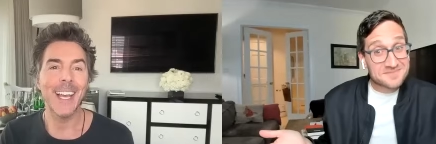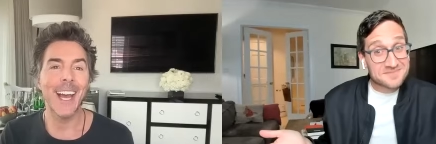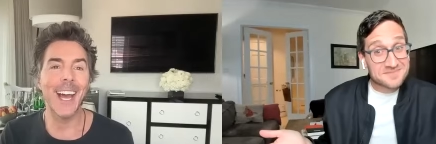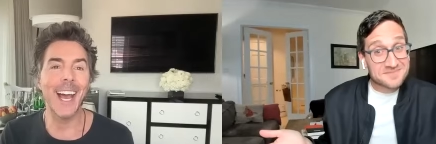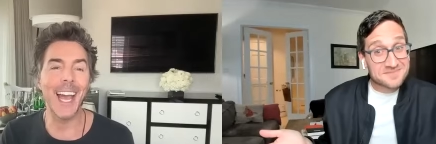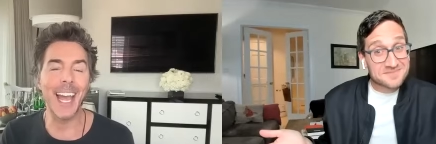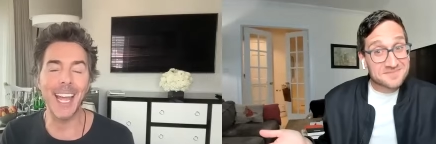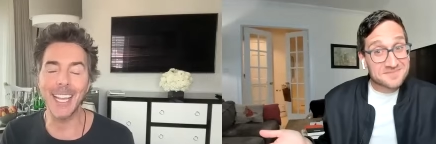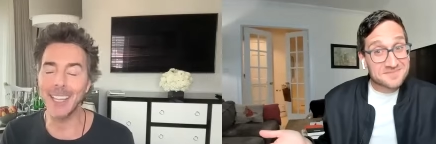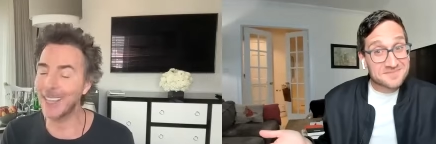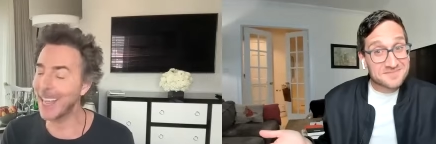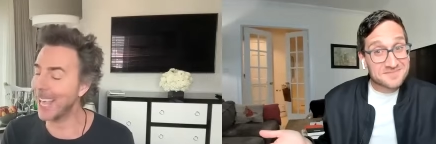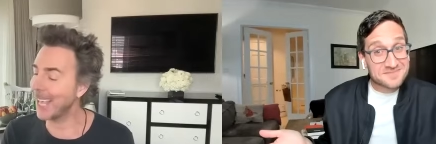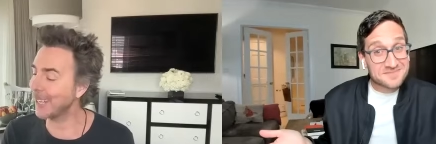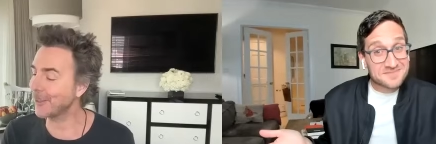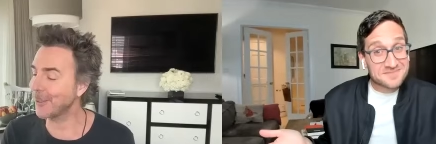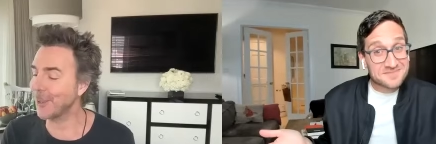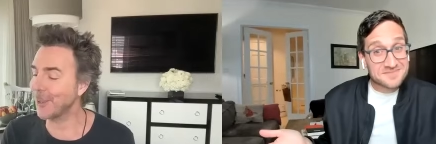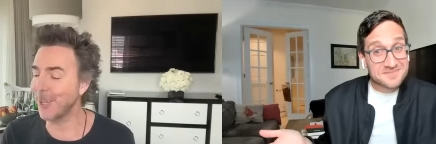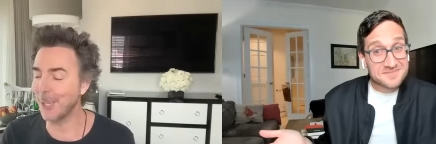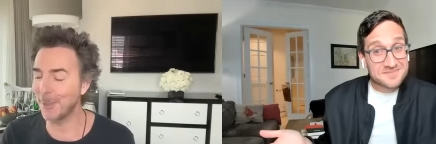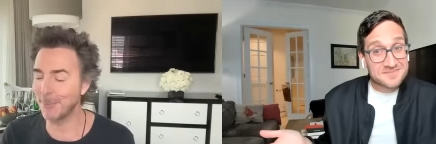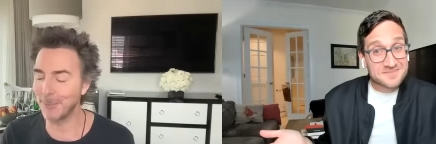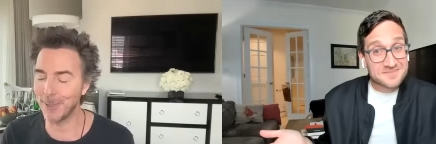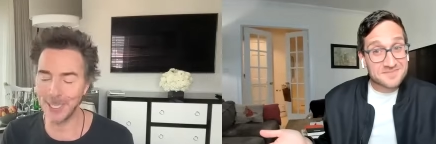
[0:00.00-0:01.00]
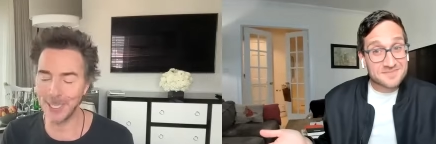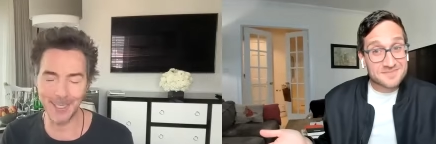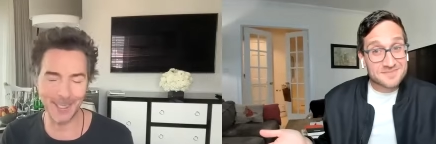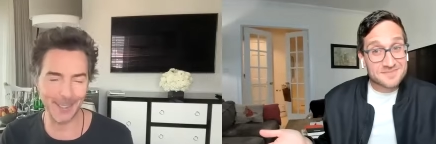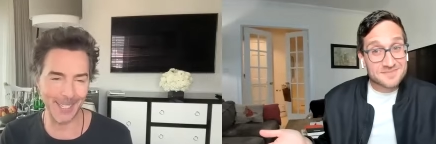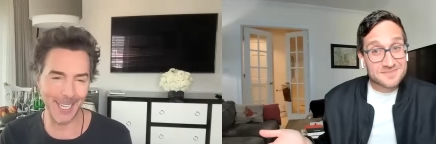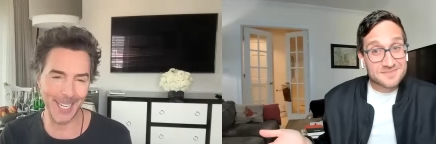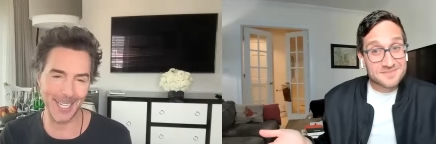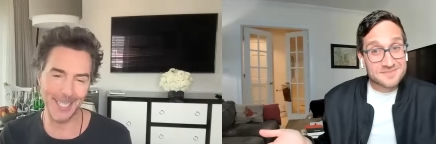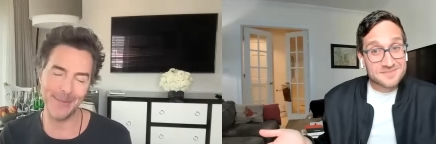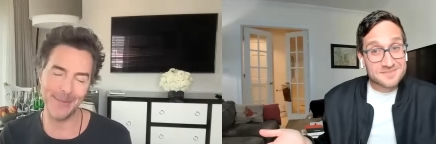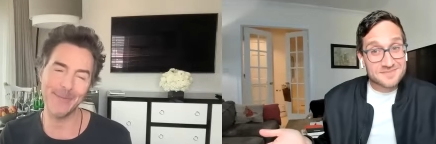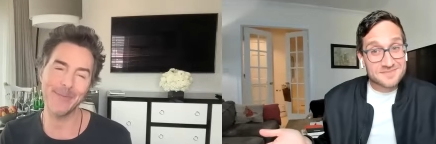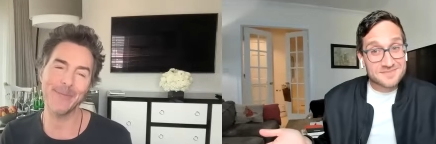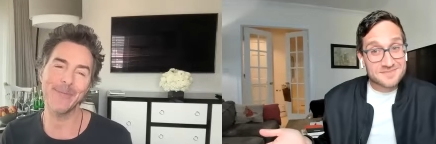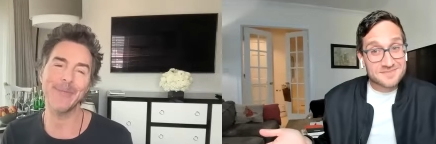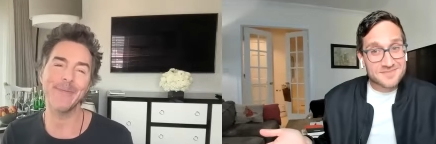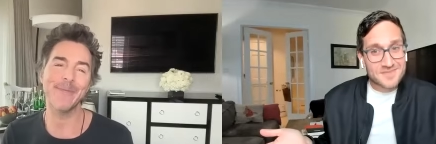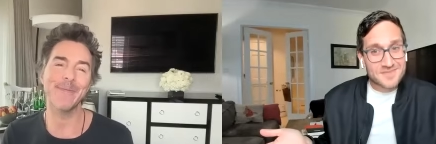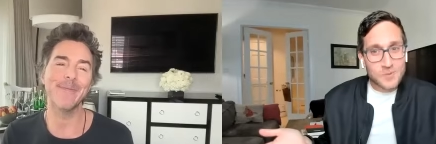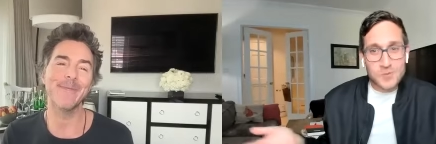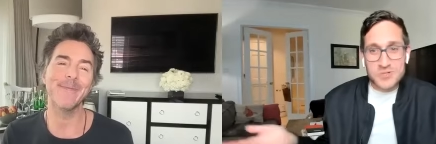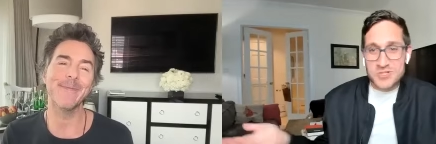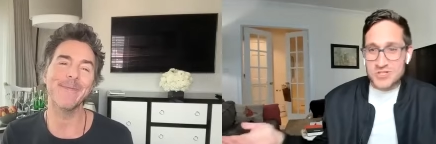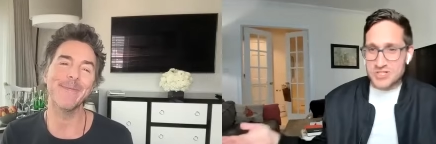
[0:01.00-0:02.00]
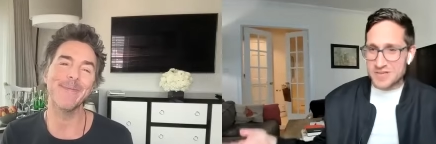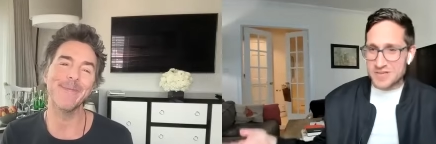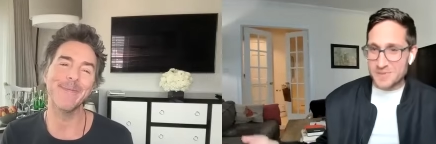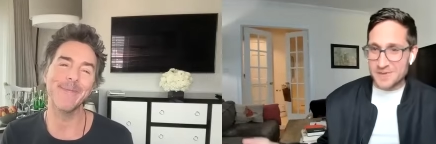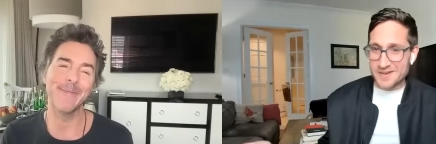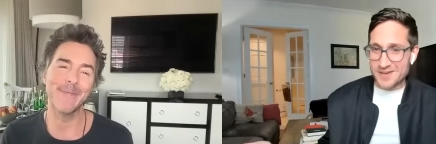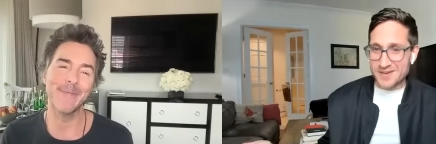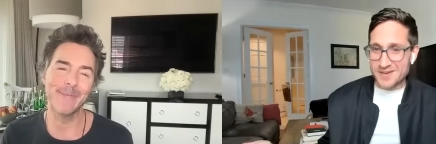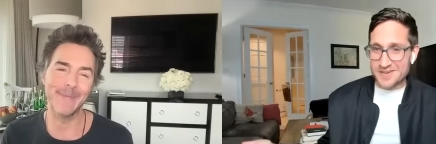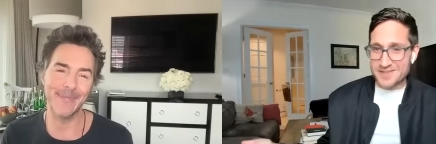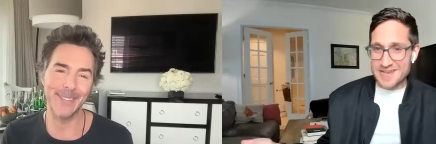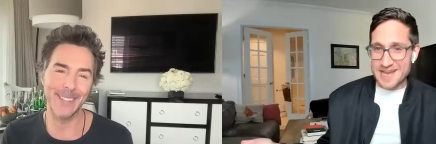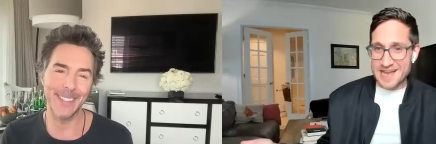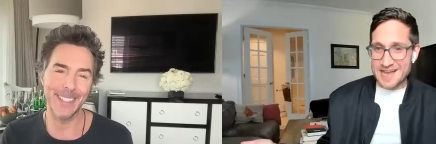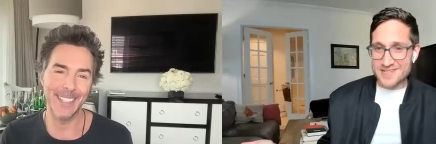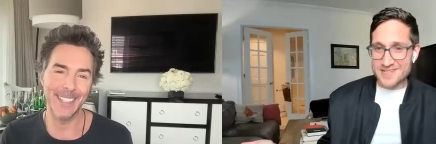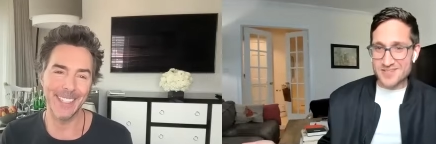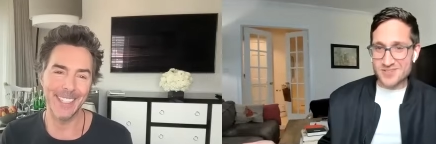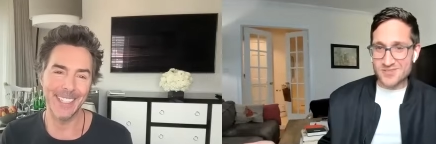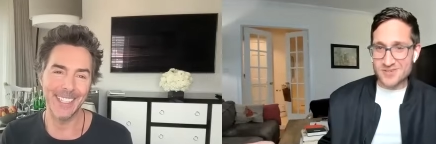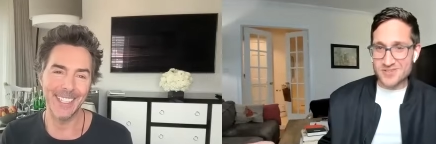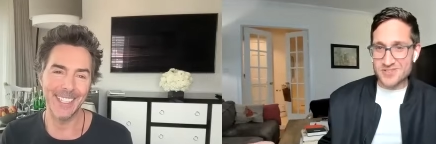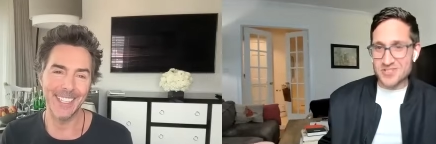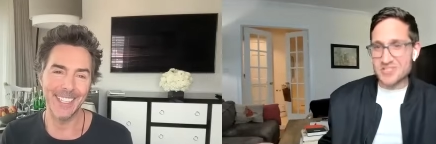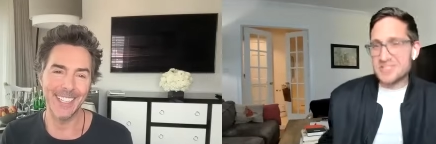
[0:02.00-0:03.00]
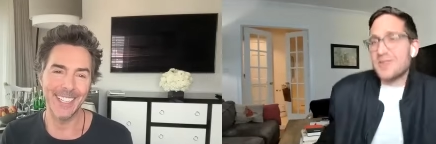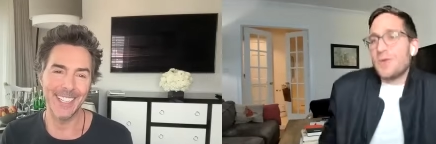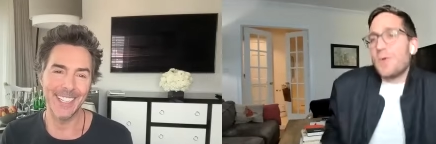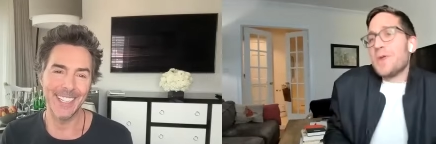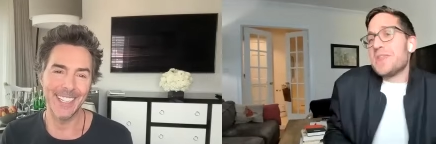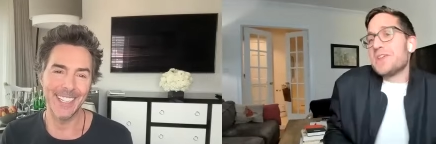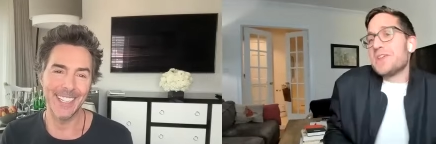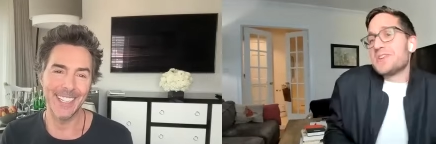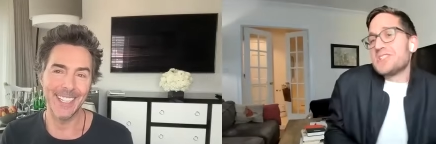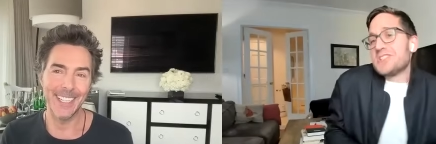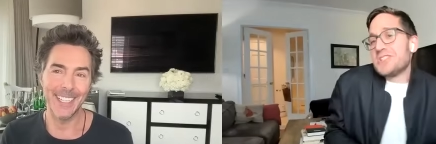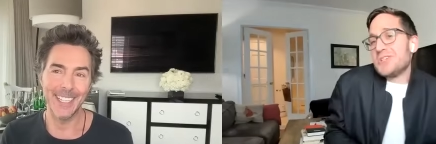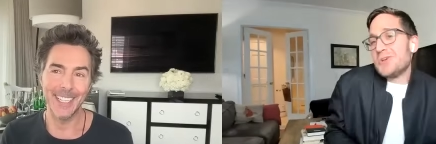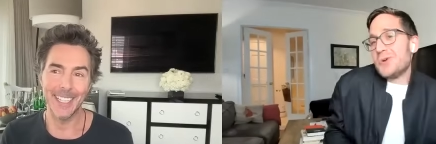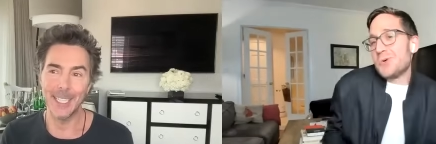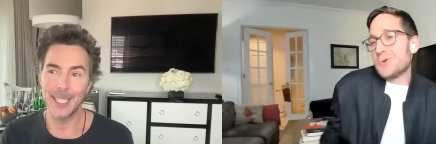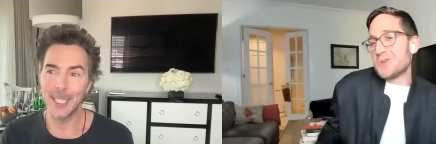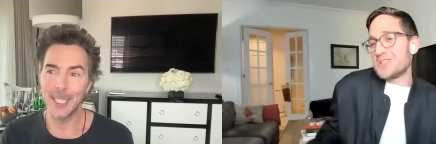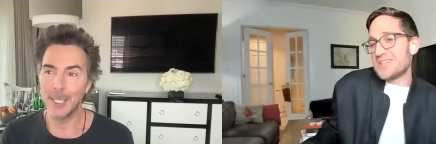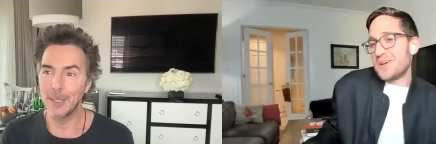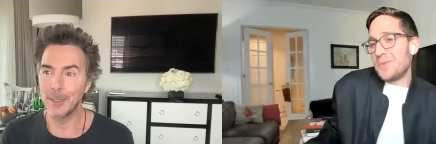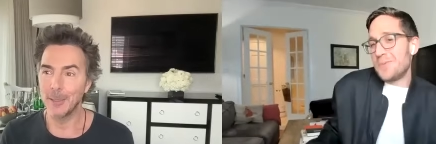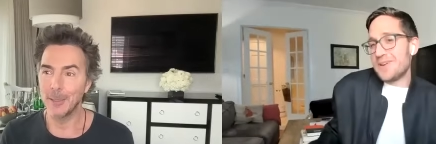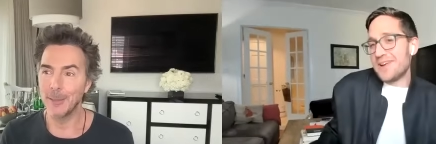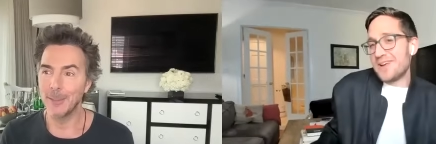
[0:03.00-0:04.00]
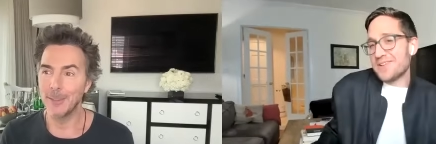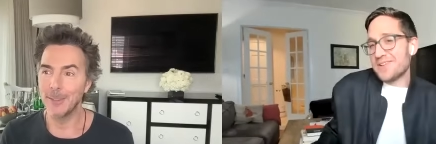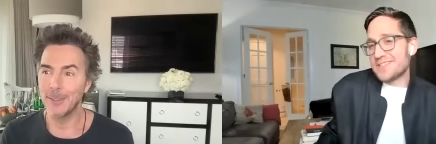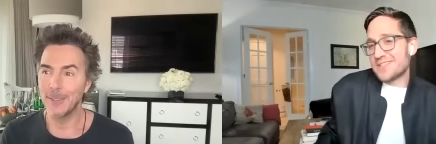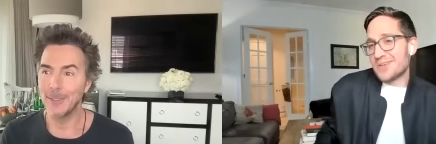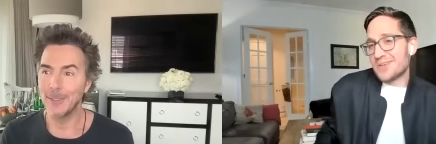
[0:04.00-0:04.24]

Speaker 1: And that's all I'm going to say.
Speaker 2: Would she be a good dazzler? Just whether it's you or someone else